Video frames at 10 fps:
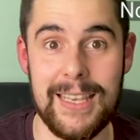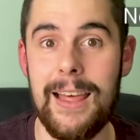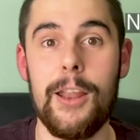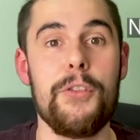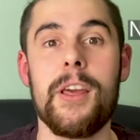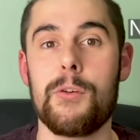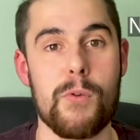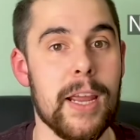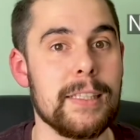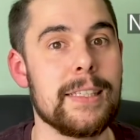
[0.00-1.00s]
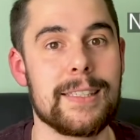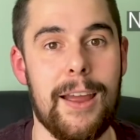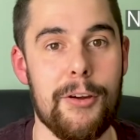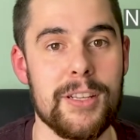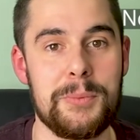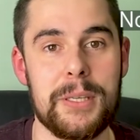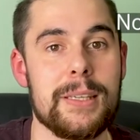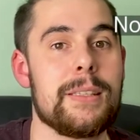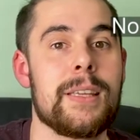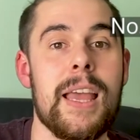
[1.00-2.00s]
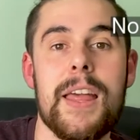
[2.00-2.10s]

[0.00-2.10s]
let alone the other reindeer's carrots, because